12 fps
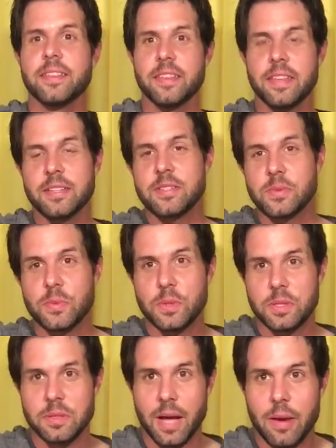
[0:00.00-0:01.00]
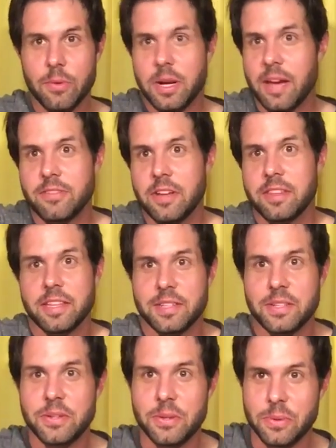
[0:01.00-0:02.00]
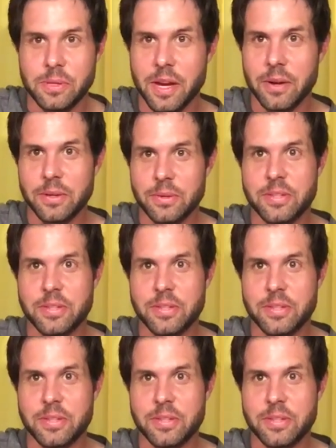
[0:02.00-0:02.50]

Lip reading: I would have nothing to do without you.